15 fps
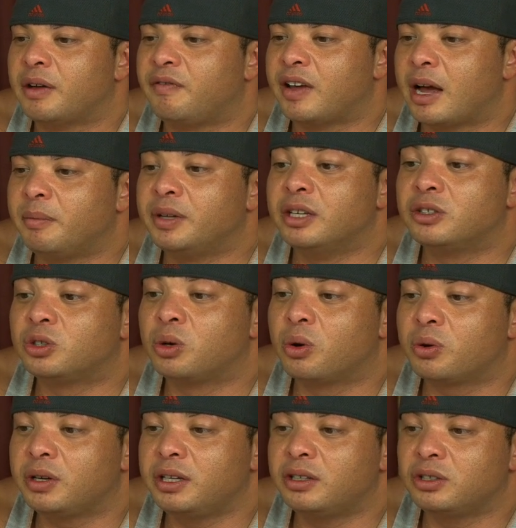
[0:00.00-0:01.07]
family is
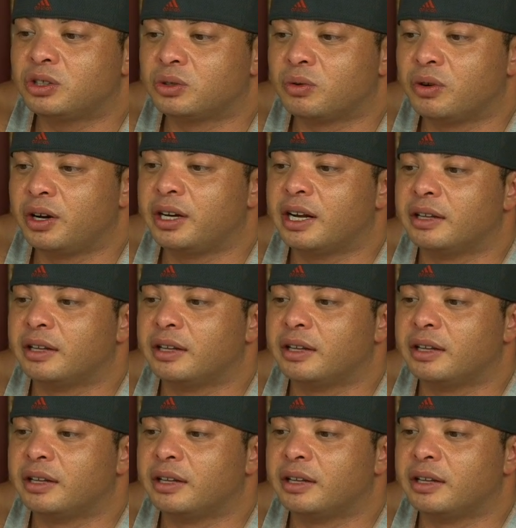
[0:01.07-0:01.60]
totally destroyed,